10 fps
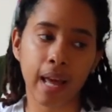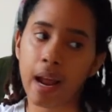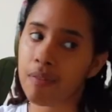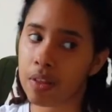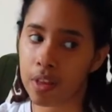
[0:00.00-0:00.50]
that
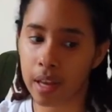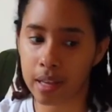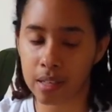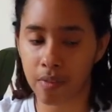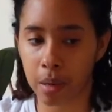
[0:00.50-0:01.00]
everything
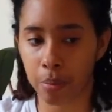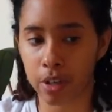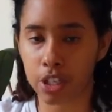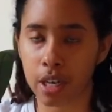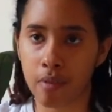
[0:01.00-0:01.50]
has a
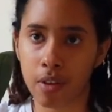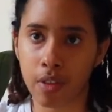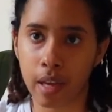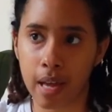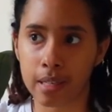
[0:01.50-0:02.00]
vibration,
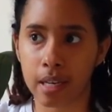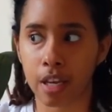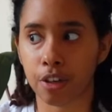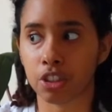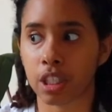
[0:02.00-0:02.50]
everything has an
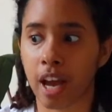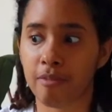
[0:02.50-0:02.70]
energy.